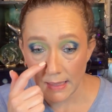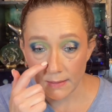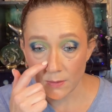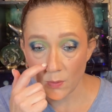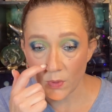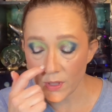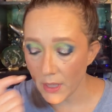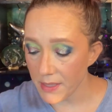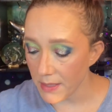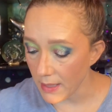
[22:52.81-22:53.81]
I don't know. What are you
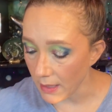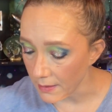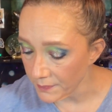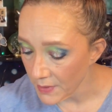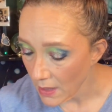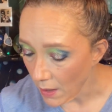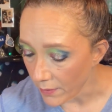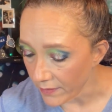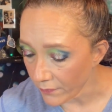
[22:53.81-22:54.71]
guys thinking? All right.